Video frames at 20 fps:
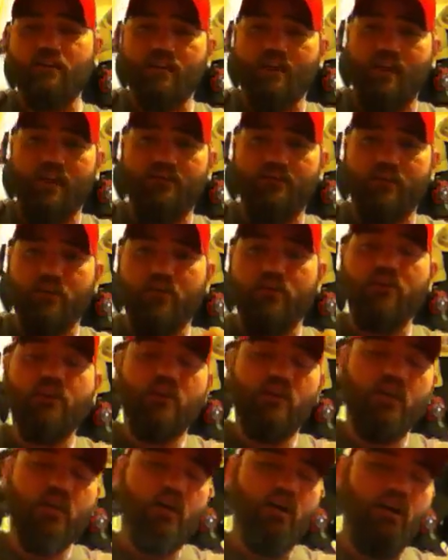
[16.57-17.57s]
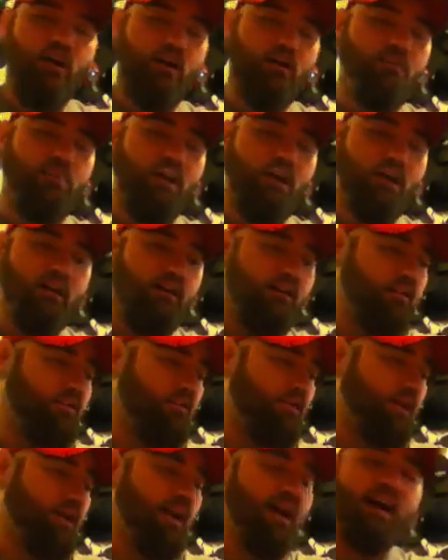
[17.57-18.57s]
Gavco, about
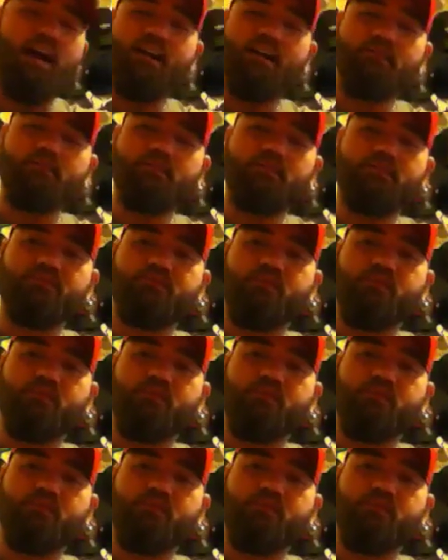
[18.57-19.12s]
3 items